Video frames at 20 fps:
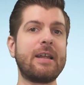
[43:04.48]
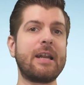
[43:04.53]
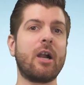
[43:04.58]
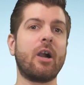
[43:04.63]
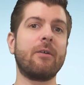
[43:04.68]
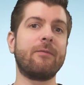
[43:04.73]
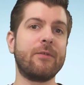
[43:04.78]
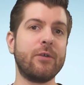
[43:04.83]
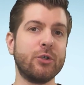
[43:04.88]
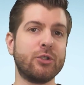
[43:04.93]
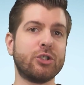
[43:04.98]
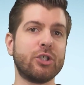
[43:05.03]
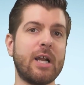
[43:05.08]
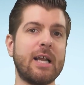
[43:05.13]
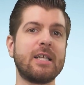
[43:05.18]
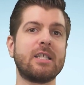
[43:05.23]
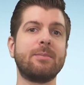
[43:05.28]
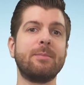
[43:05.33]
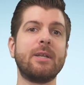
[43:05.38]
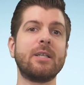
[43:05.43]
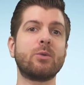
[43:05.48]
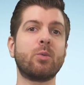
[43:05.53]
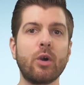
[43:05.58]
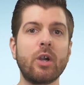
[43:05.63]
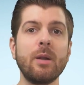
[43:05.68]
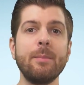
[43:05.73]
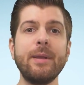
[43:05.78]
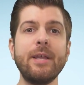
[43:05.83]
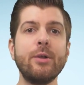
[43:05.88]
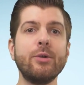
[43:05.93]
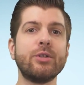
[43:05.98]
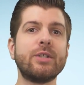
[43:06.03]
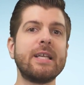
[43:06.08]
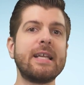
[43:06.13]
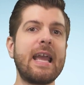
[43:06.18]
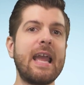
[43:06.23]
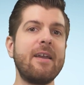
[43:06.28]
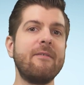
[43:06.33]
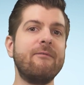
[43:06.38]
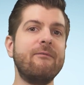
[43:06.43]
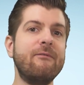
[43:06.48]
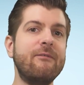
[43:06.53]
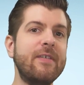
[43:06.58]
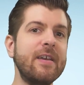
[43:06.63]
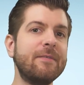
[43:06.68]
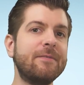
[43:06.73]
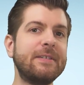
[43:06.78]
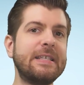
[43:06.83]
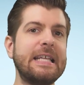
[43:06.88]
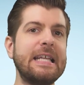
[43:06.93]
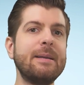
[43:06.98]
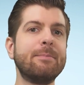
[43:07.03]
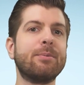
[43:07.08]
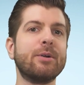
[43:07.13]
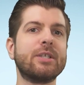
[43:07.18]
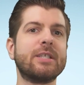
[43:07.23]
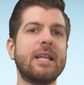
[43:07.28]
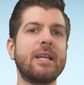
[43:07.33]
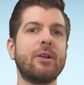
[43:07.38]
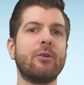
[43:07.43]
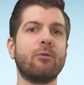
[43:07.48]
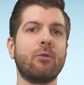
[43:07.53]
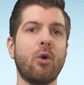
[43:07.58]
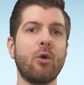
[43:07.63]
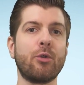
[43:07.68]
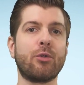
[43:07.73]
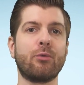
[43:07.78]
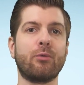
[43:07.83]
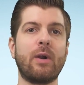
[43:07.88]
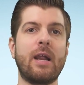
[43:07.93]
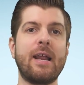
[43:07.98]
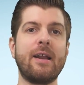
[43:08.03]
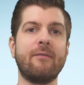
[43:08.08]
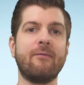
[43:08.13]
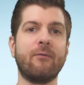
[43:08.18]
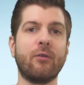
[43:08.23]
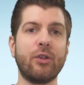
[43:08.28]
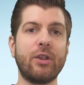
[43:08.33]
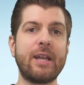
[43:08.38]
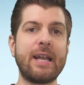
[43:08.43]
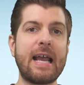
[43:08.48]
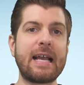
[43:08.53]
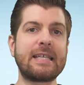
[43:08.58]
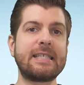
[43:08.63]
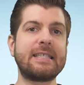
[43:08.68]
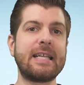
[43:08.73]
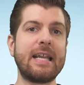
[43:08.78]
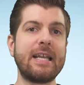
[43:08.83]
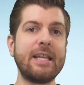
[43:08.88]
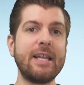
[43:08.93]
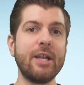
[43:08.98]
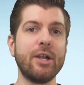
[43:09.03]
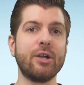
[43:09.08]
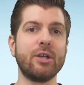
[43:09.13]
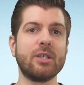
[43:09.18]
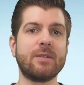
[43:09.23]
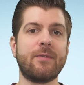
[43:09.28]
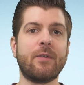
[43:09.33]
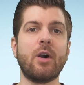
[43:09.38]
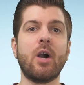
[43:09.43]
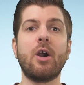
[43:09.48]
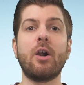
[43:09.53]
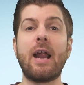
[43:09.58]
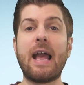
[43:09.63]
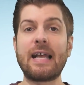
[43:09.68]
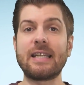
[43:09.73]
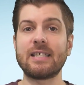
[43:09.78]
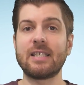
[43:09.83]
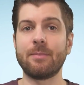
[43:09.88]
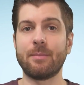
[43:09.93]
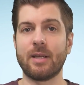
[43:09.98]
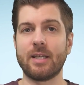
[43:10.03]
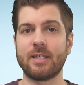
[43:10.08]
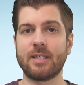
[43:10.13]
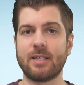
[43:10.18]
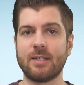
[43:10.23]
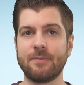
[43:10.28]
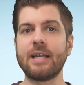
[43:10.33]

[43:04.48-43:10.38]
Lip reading: in our future estimates, we're going to be using a 15% growth rate for the next 10 years for our estimates.